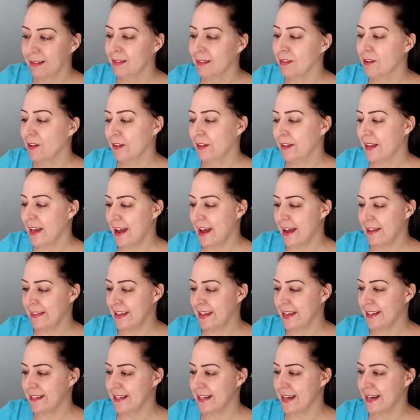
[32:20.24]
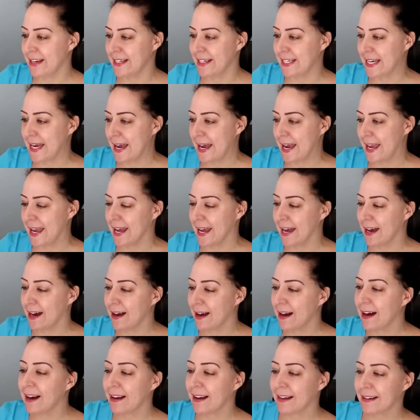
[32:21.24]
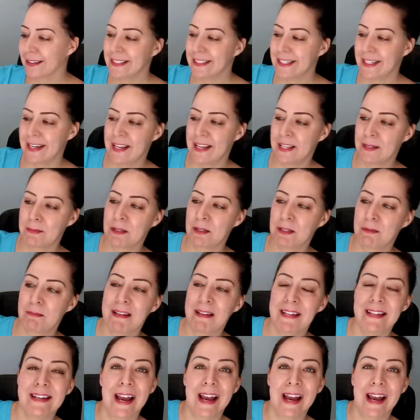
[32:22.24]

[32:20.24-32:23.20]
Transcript: Look at that ten day. Today's supposed to be